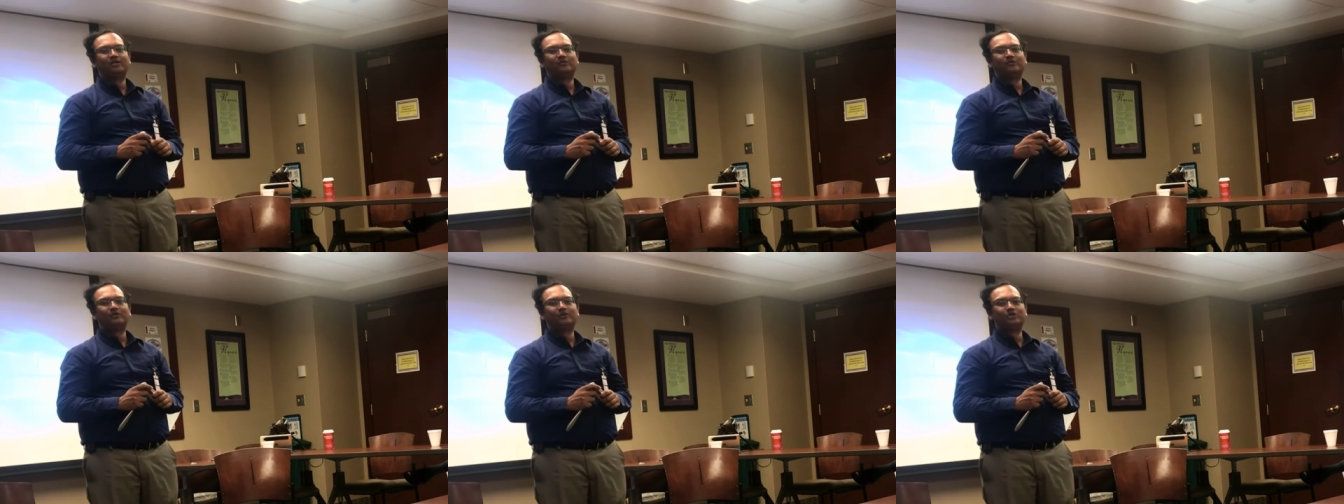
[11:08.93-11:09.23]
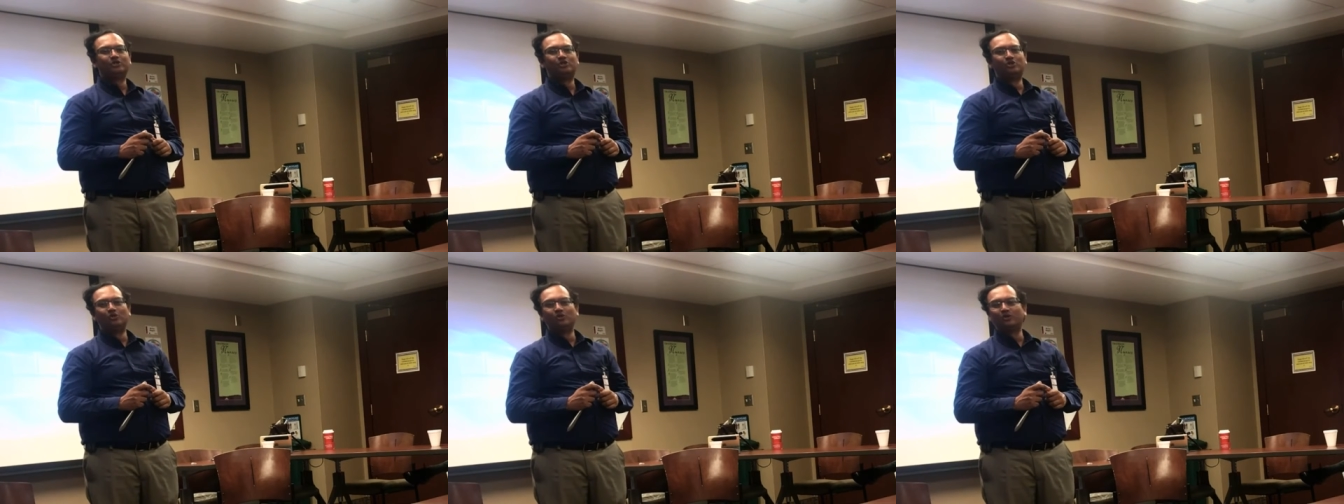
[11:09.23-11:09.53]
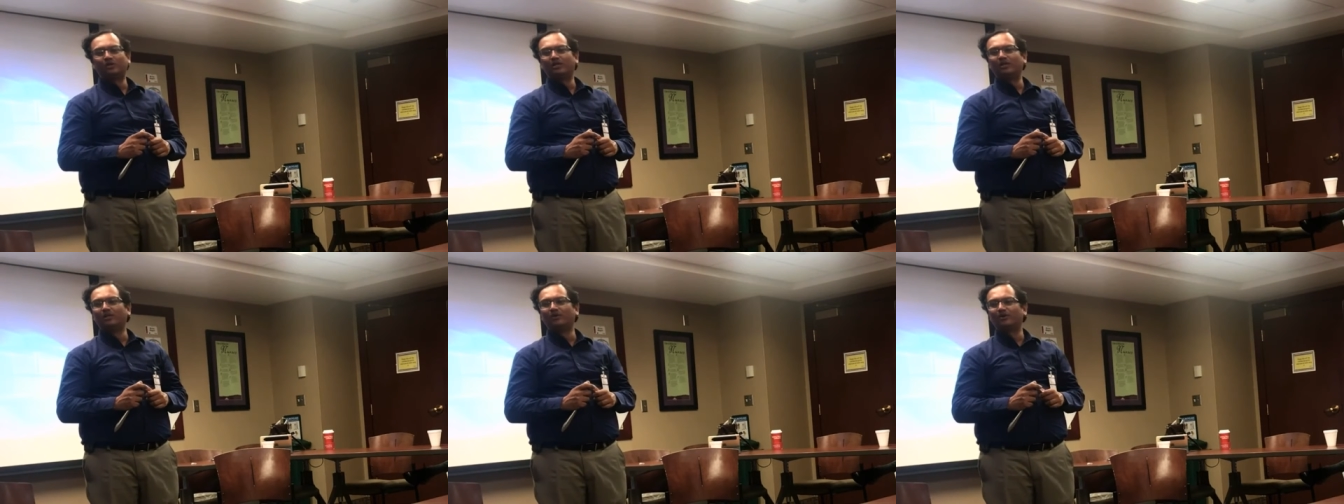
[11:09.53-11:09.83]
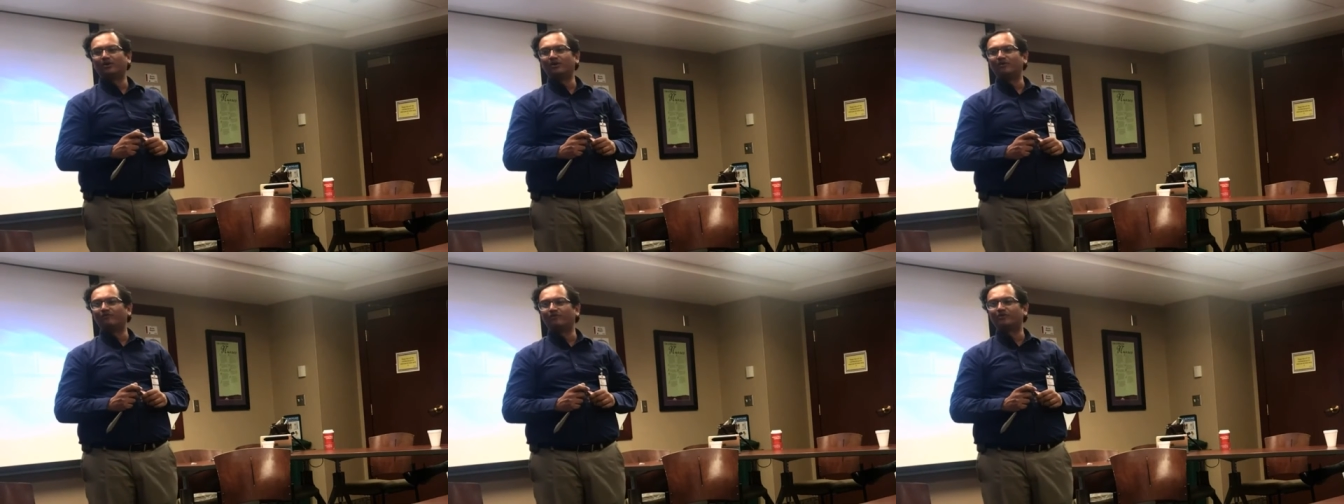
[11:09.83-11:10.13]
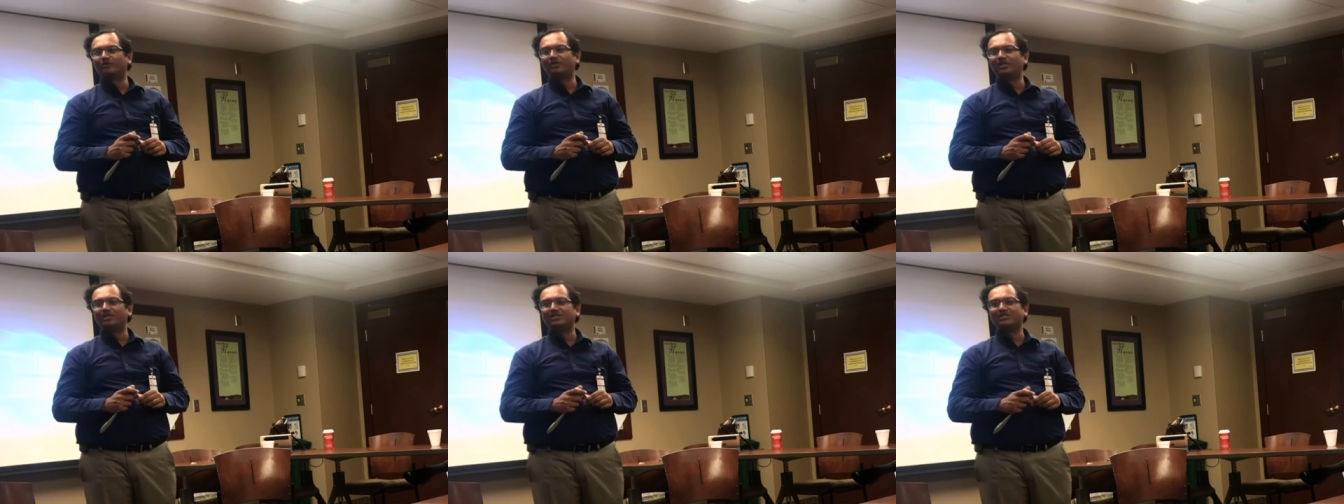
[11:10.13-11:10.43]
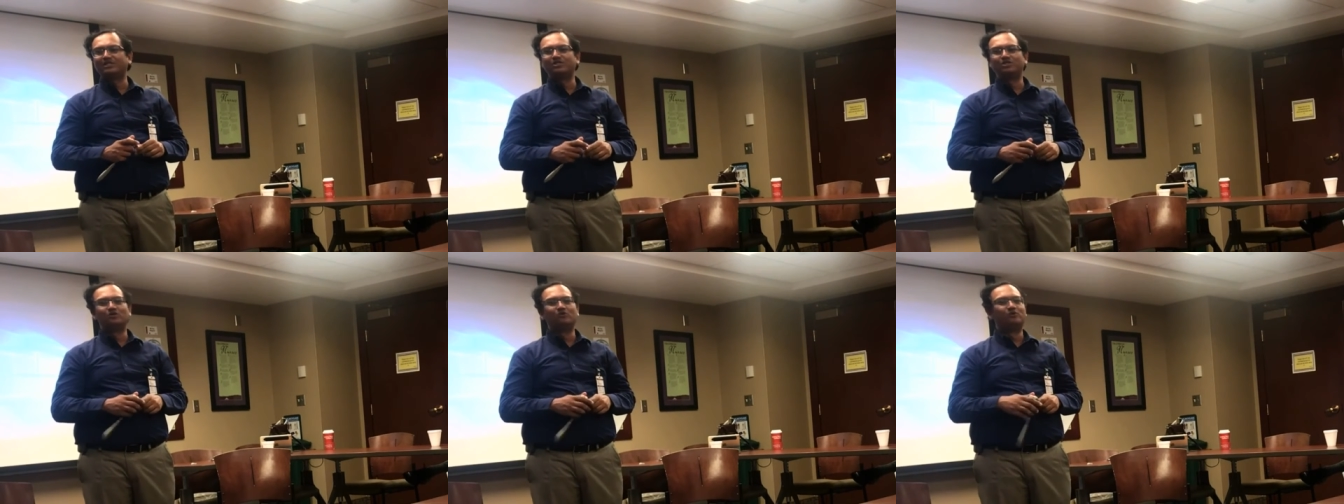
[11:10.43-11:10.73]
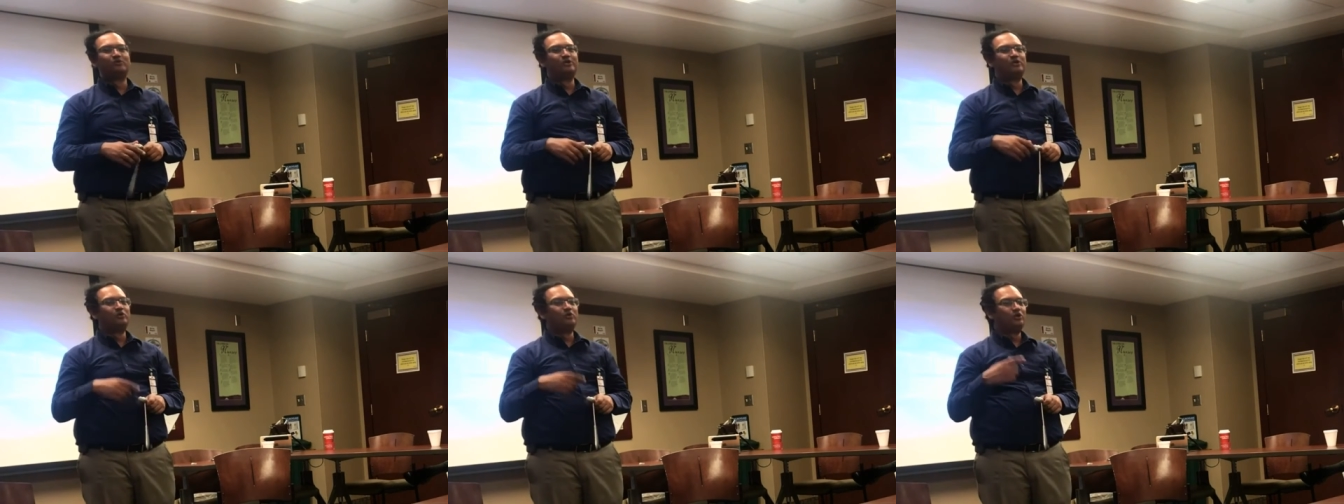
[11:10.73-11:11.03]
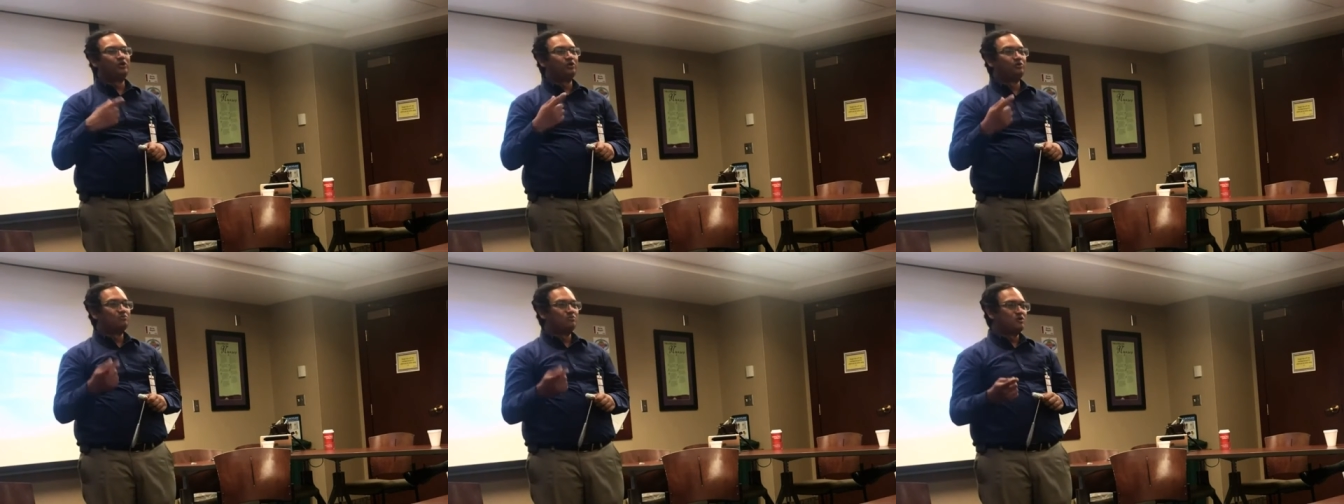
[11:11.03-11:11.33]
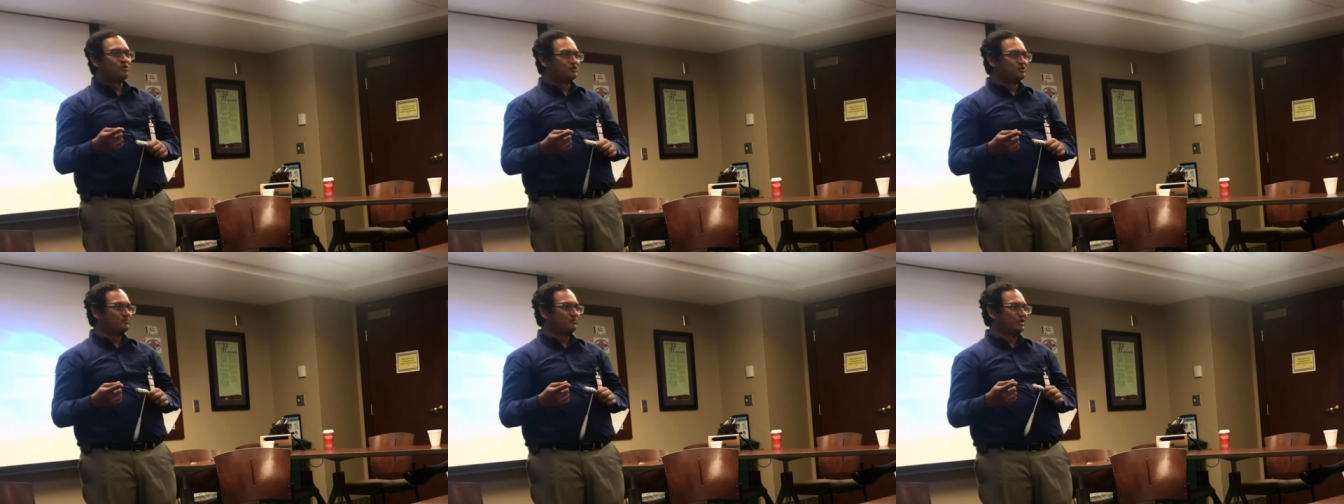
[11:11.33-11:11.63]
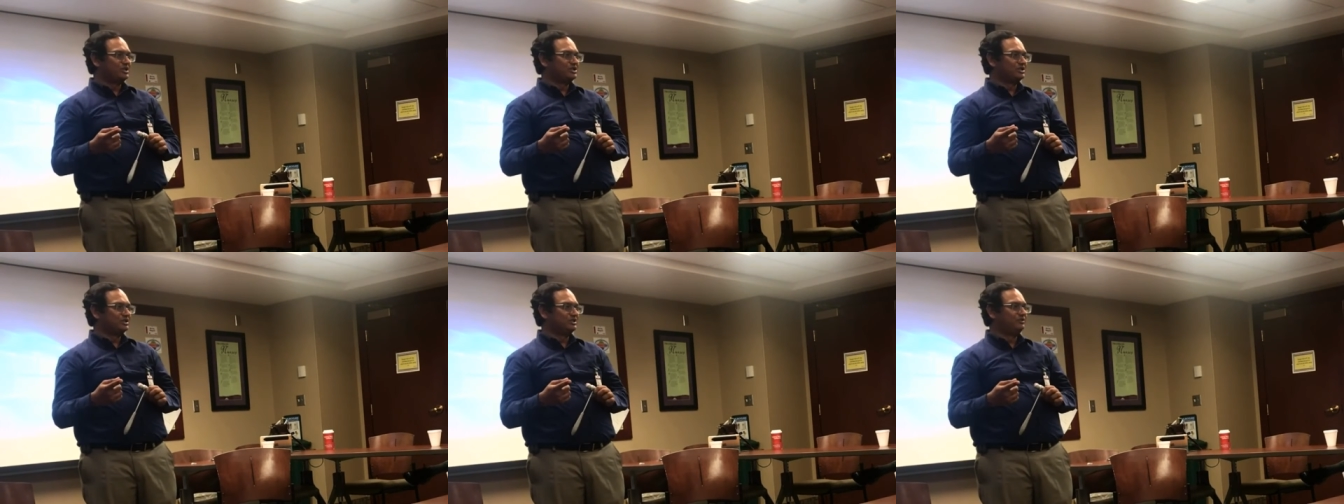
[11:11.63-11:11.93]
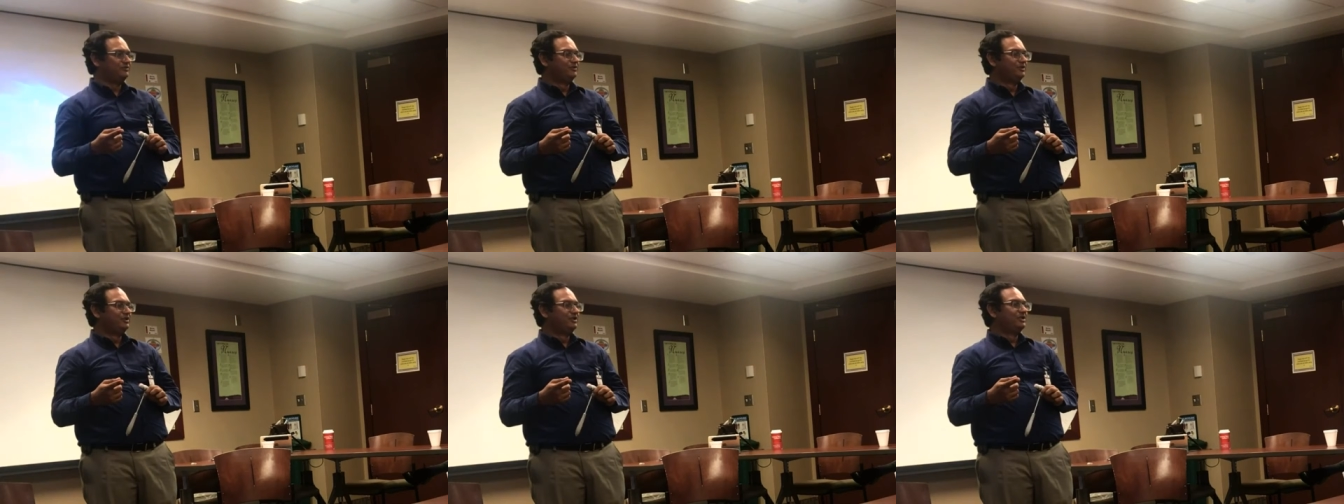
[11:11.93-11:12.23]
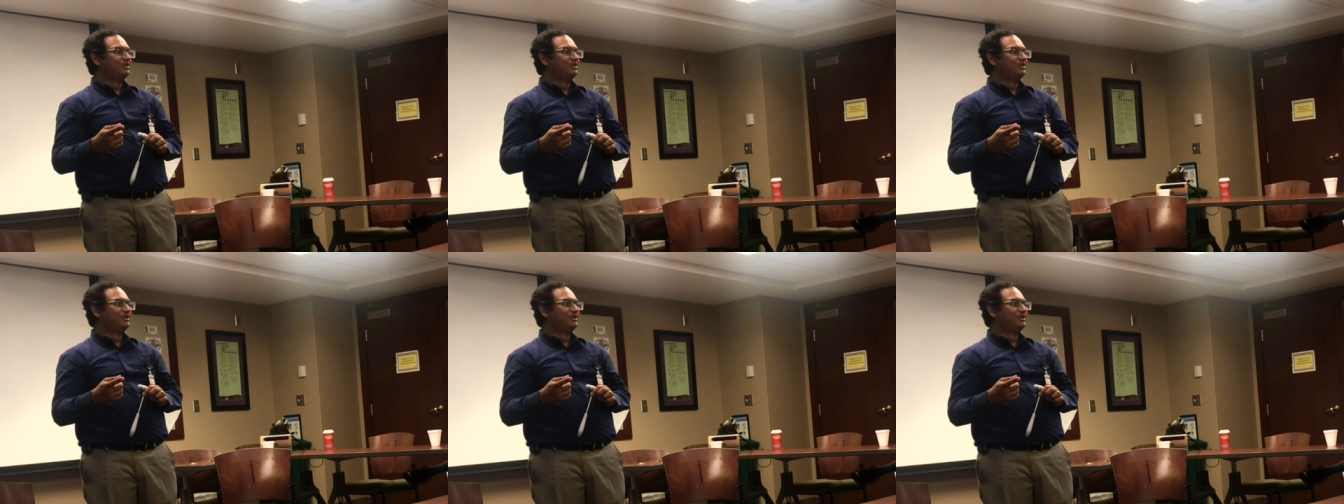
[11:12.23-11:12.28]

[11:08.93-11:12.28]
we're do looking for things that you will be doing on most patients.